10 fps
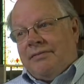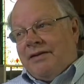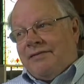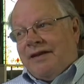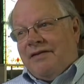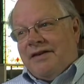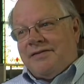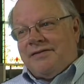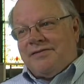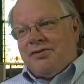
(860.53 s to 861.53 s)
say
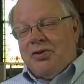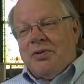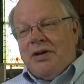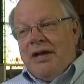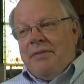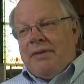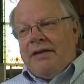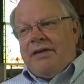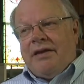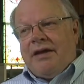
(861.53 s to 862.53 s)
this too, but I
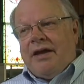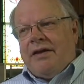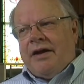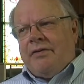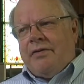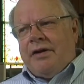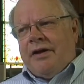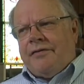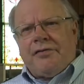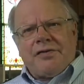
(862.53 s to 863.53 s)
think
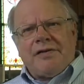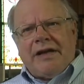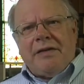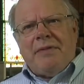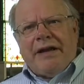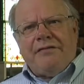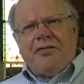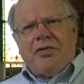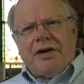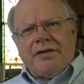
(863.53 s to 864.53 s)
our First Lady Betty
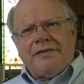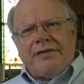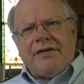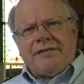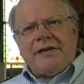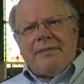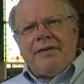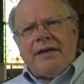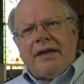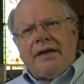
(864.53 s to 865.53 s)
Ford said the same
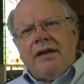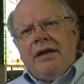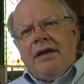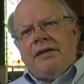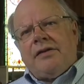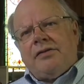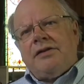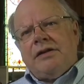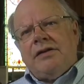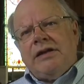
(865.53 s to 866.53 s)
thing, that there
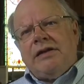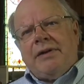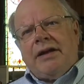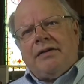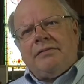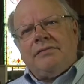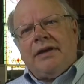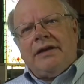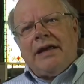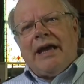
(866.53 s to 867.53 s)
didn't need to be
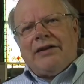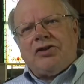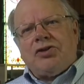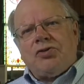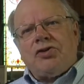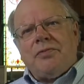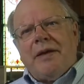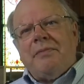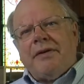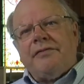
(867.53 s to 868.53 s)
any constitutional
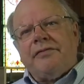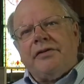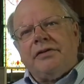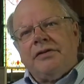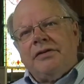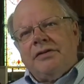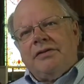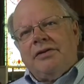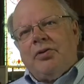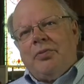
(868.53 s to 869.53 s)
amendment for
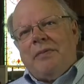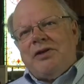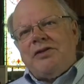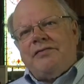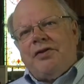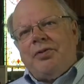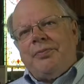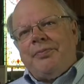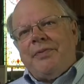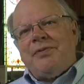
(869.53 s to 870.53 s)
women to vote.
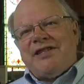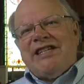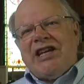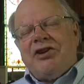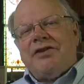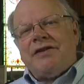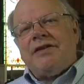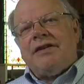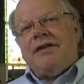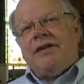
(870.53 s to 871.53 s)
It was inherent
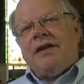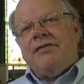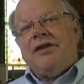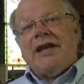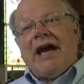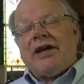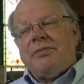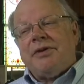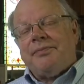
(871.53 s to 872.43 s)
in the document.